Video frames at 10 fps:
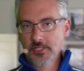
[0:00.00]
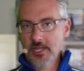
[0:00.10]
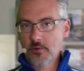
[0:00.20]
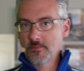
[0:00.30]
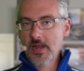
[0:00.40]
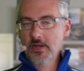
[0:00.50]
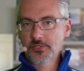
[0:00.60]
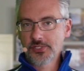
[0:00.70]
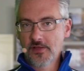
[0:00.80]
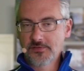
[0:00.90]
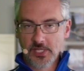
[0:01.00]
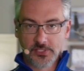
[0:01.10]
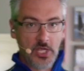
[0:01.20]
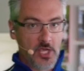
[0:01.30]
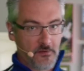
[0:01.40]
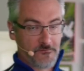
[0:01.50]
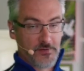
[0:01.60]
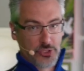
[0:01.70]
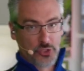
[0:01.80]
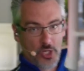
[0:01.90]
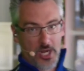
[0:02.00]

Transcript: Like when Microsoft says, feature